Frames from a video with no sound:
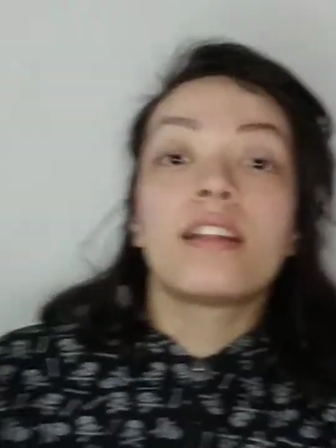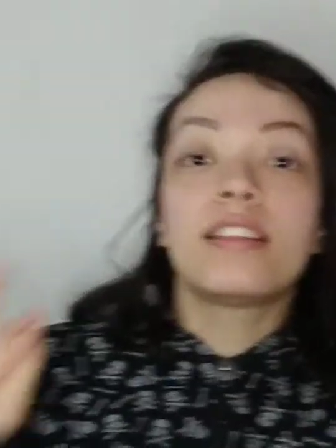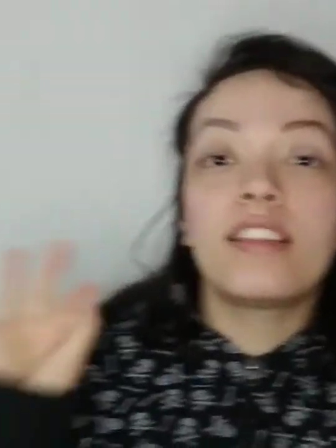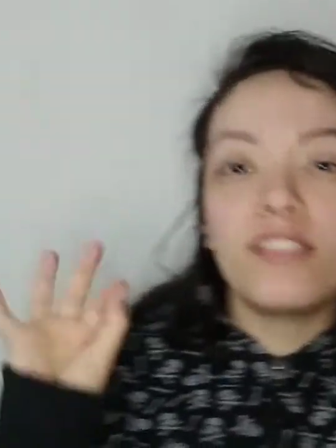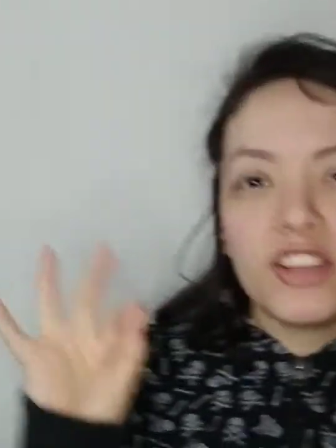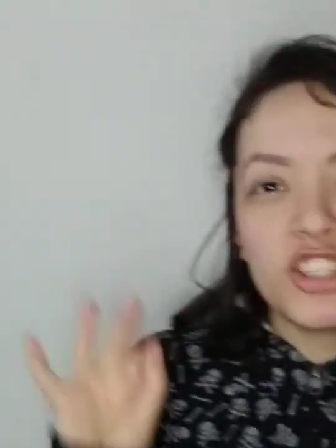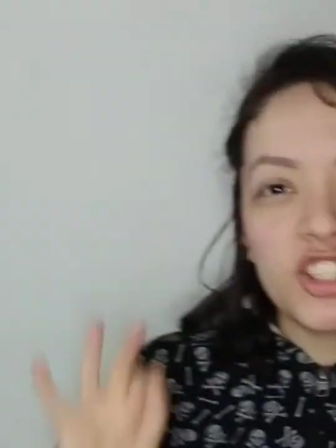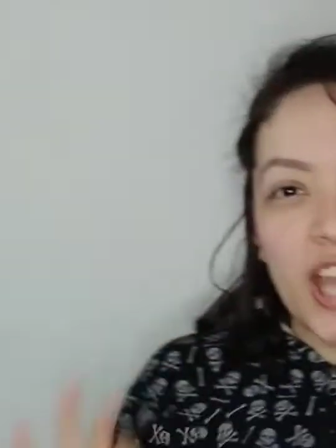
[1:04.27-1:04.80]
Da
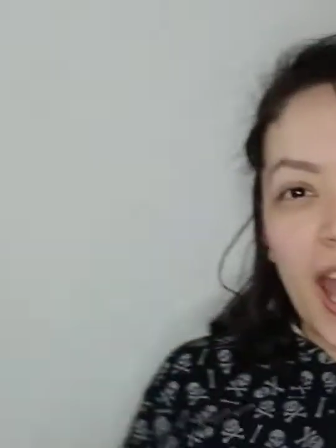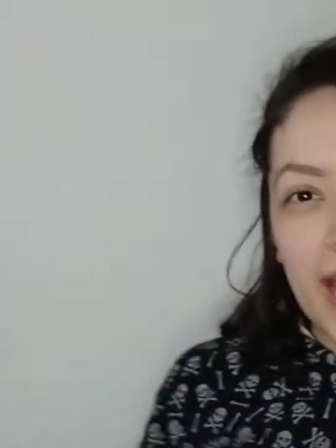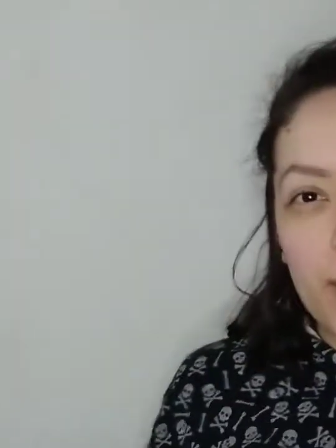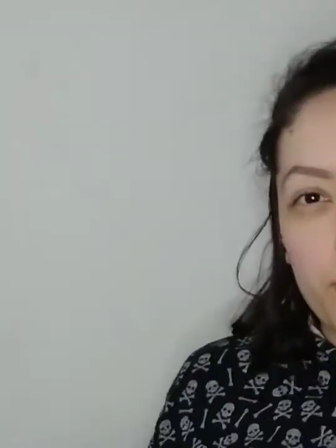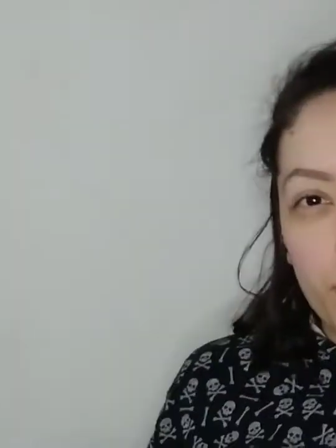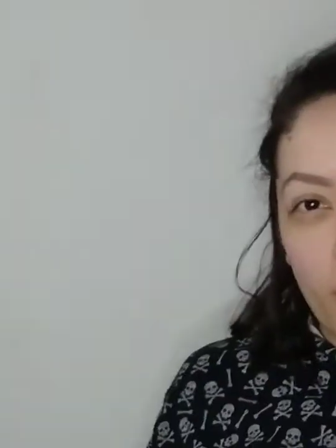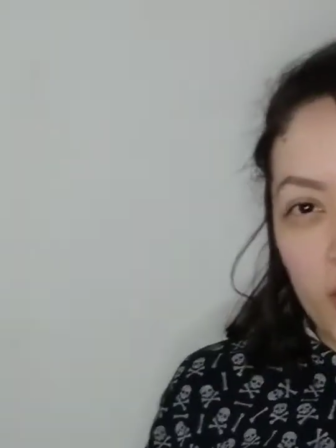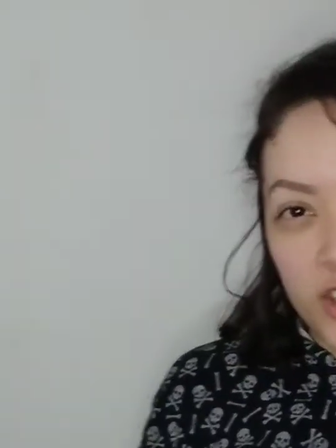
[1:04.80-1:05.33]
Vinci had
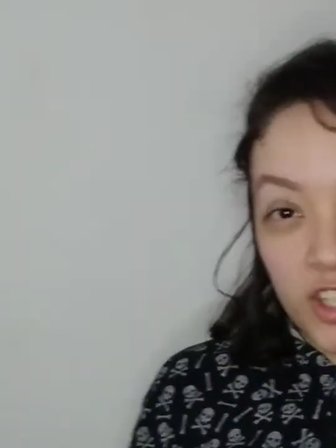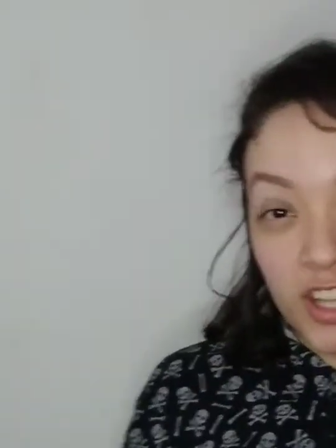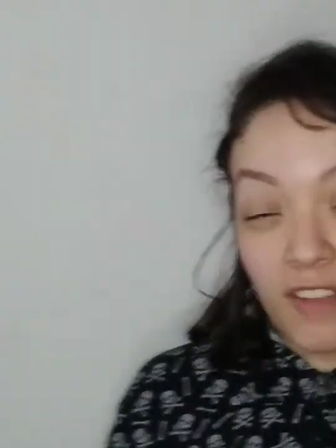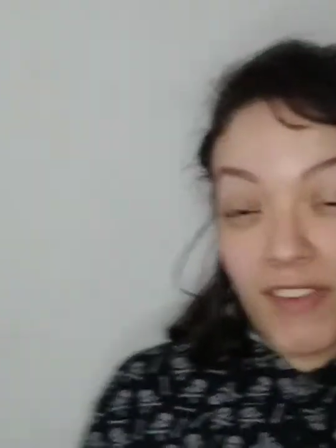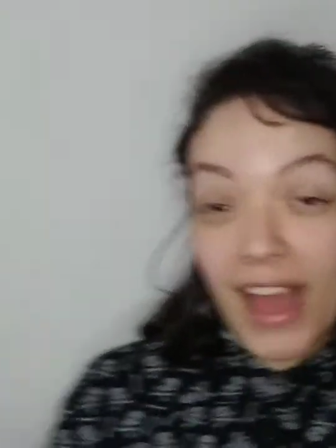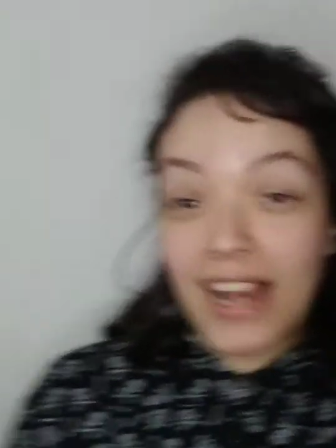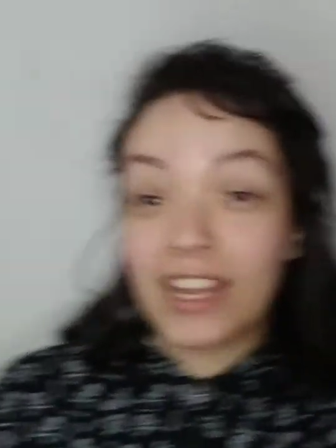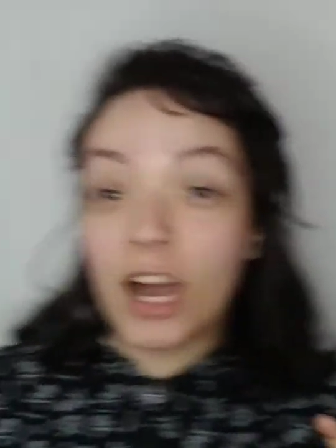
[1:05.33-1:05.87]
the project of
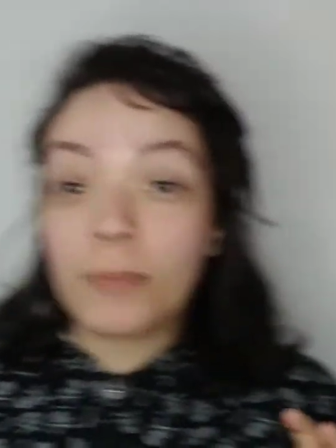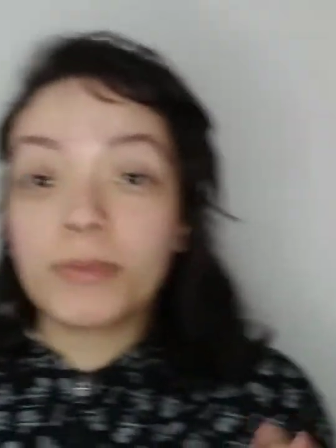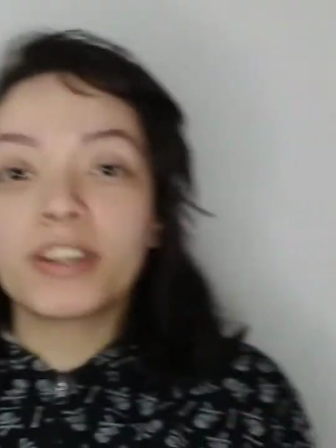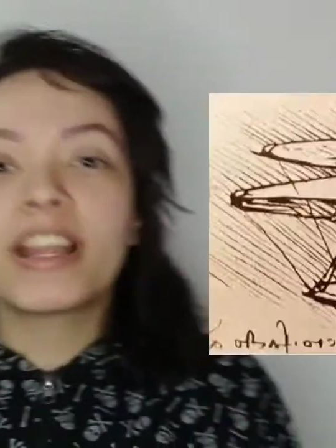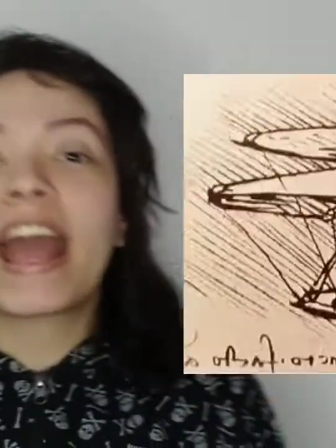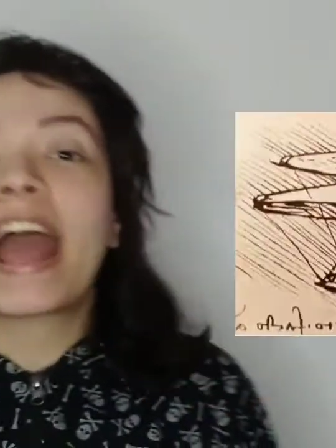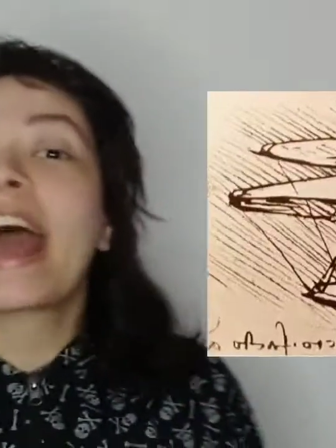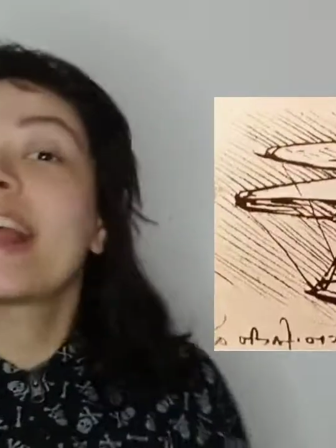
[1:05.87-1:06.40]
a helicopter
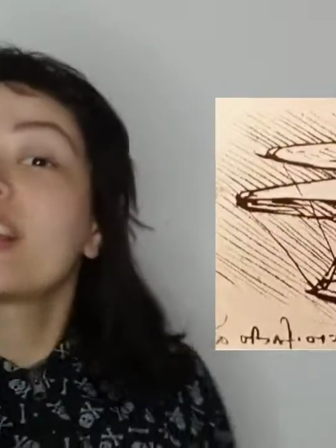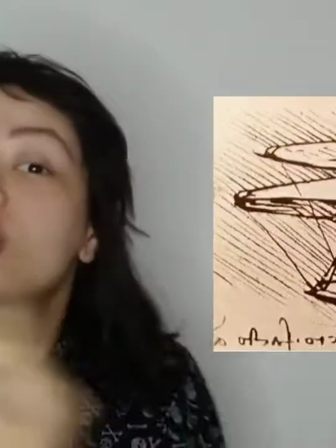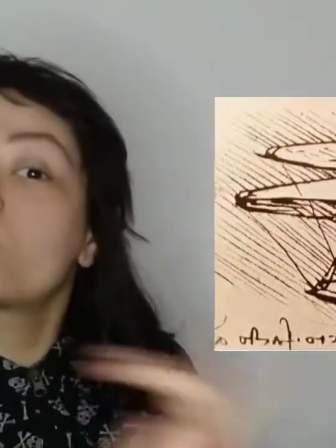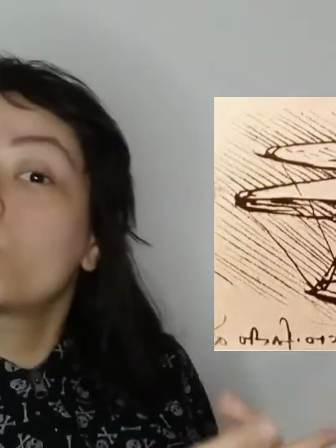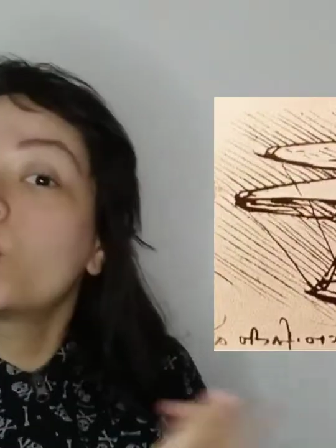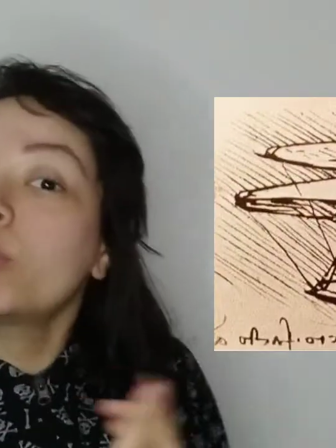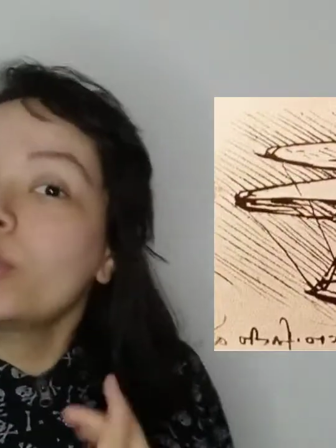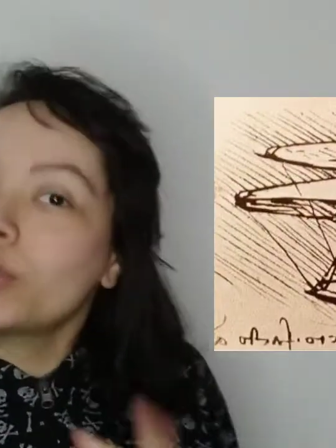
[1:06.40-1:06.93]
that had a
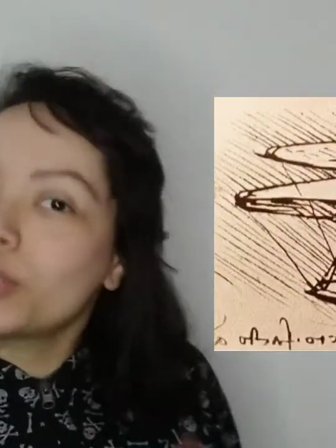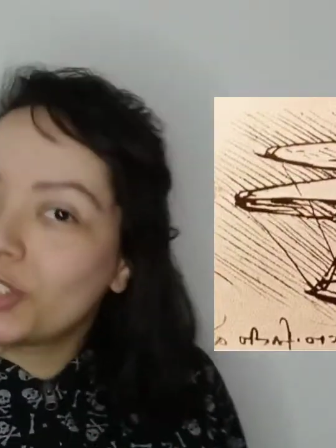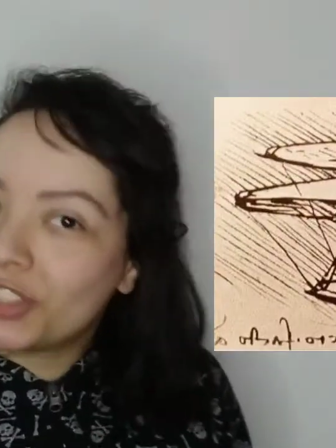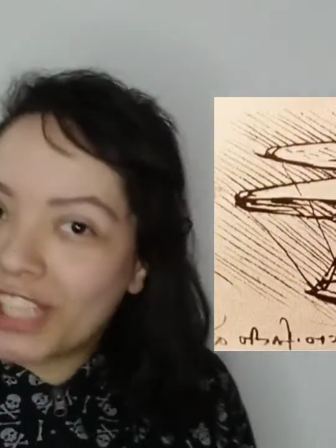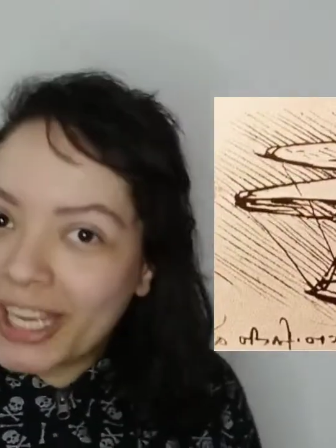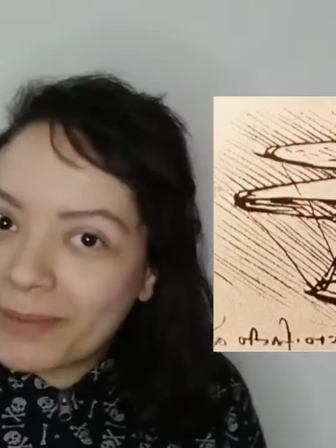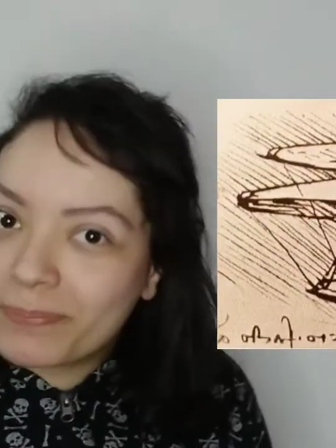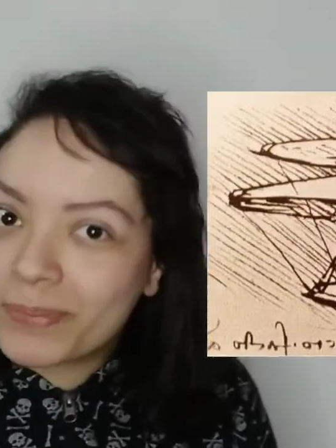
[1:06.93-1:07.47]
screw
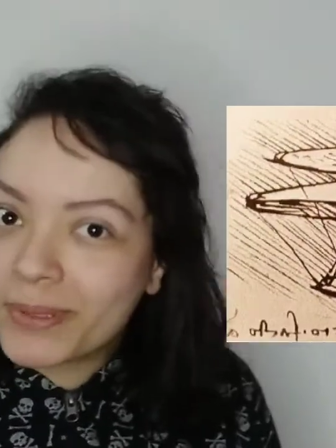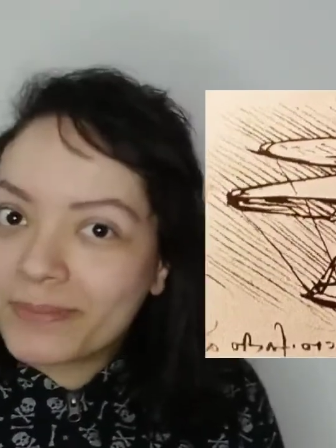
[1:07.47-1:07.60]
shape.